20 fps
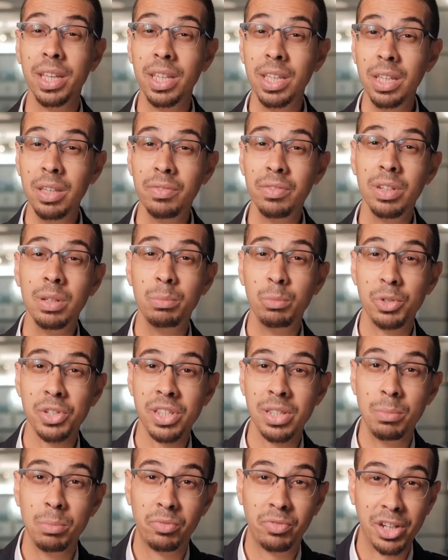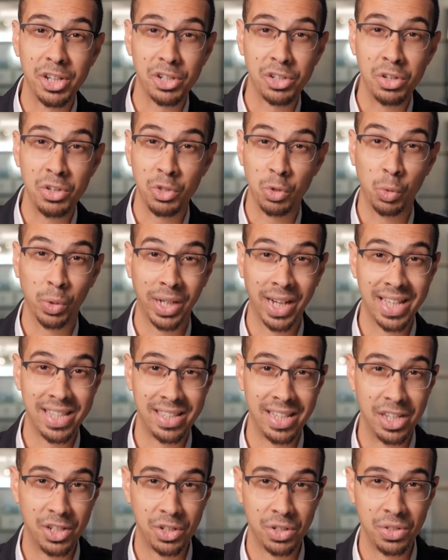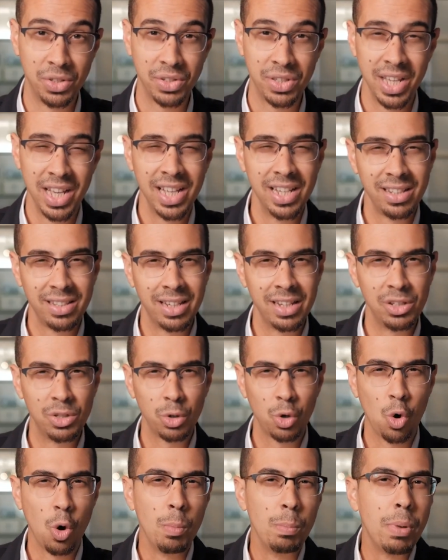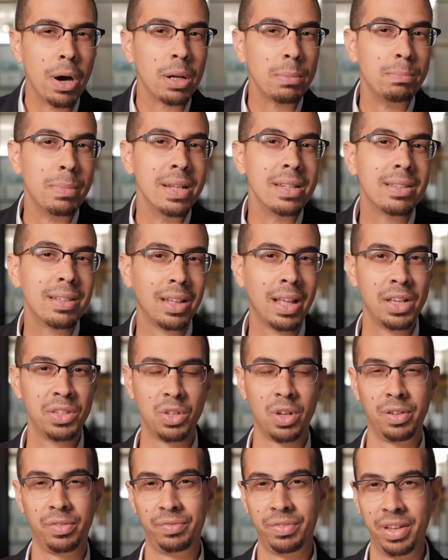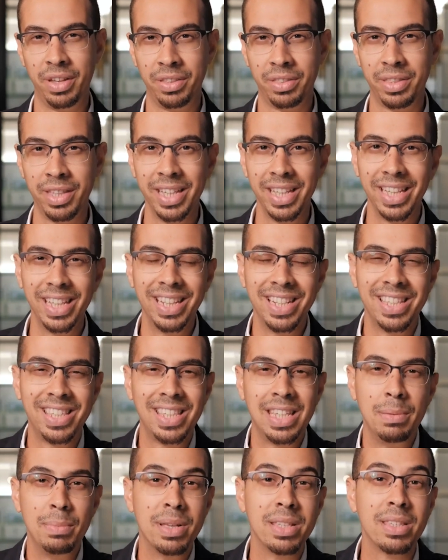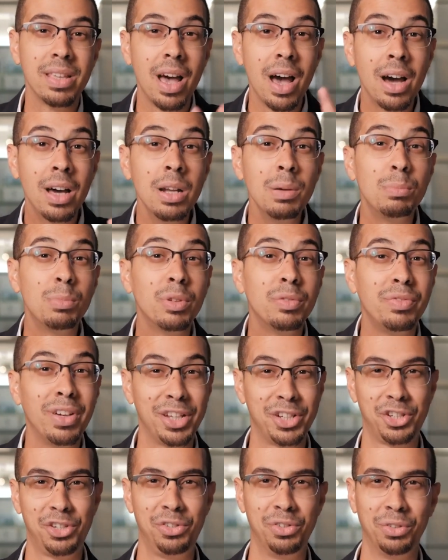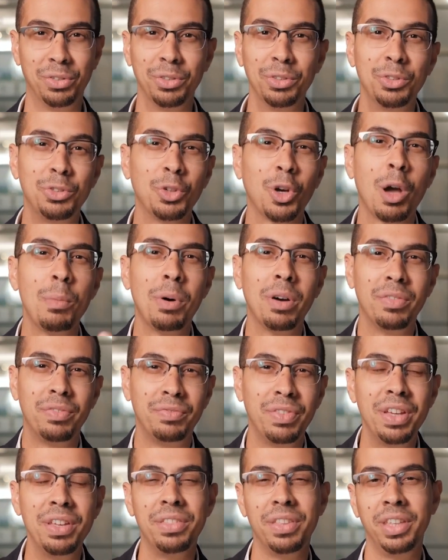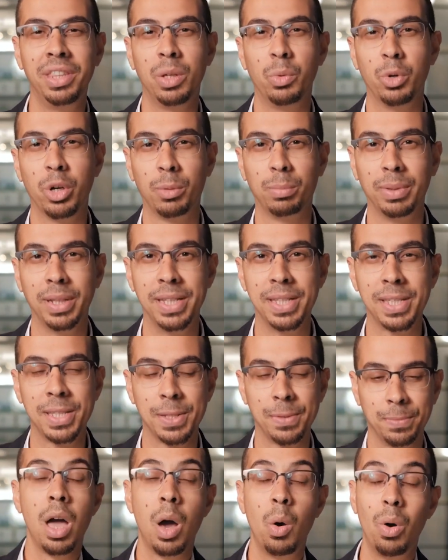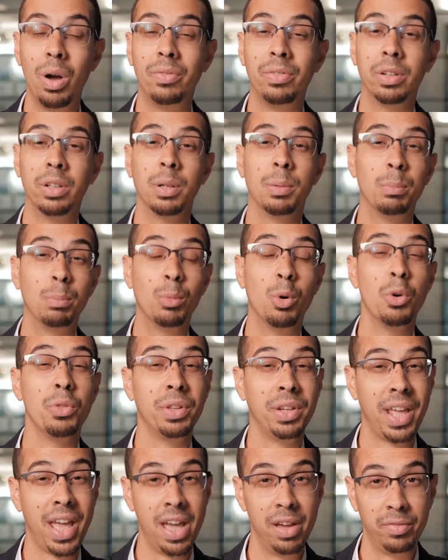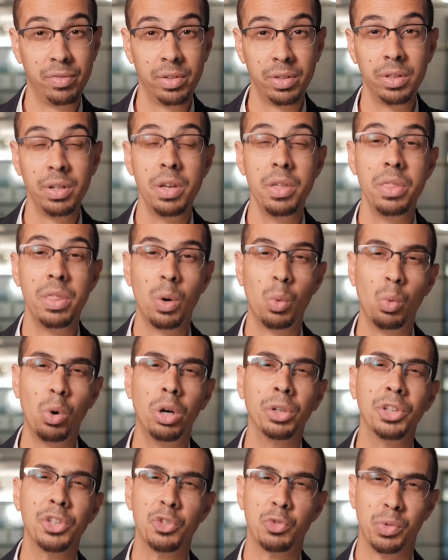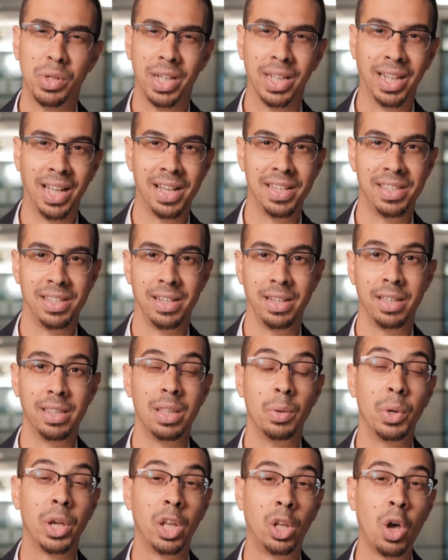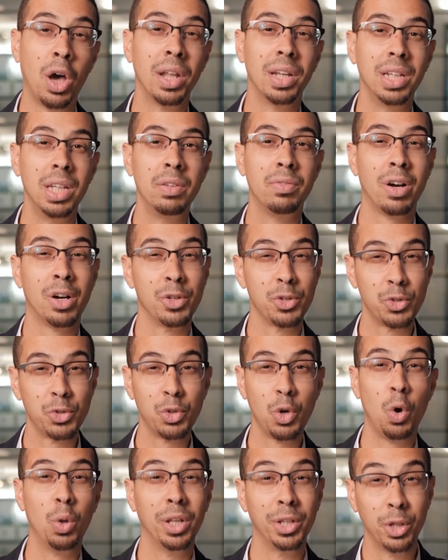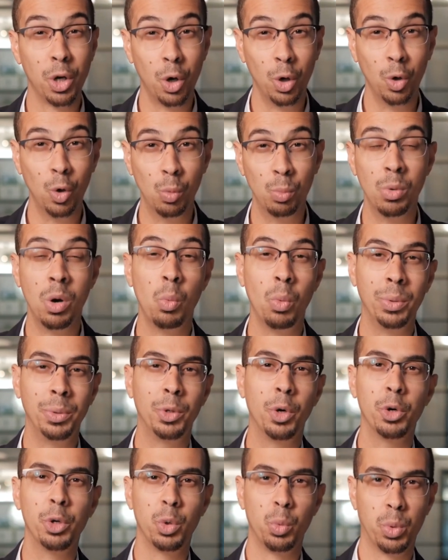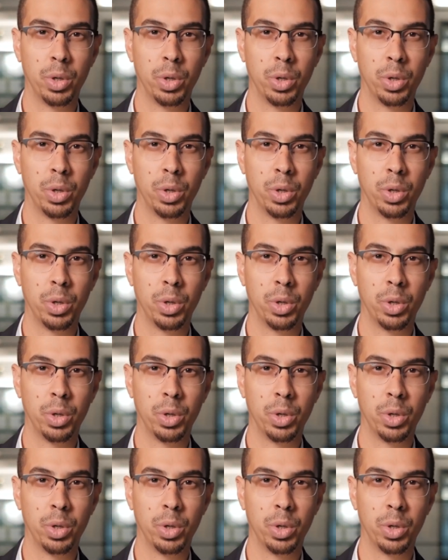Even Muslim professionals and organizations tend to compartmentalize our faith. It is seen as unprofessional to talk about faith in the workplace. However, more than ever, the world is realizing that we cannot leave our soul at home when we go to